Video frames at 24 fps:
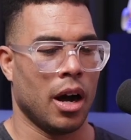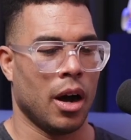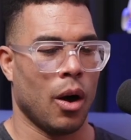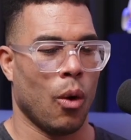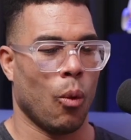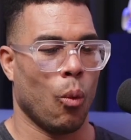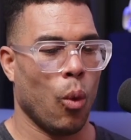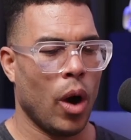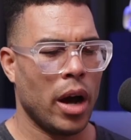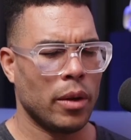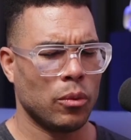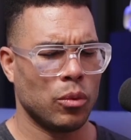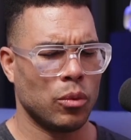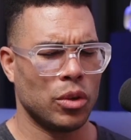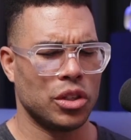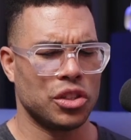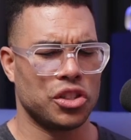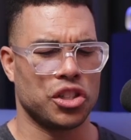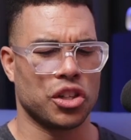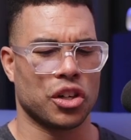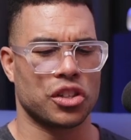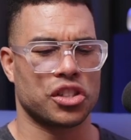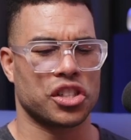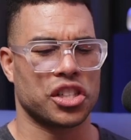What was
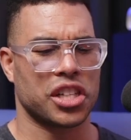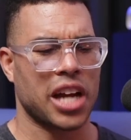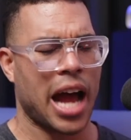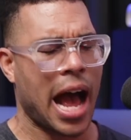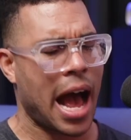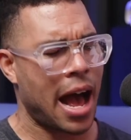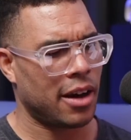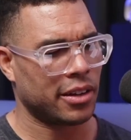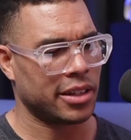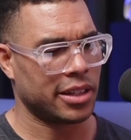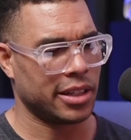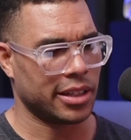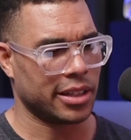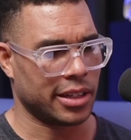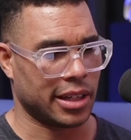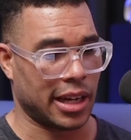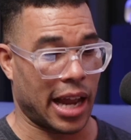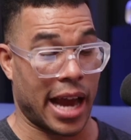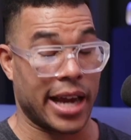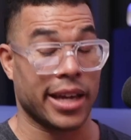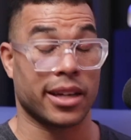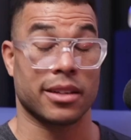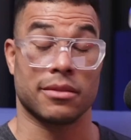your childhood like?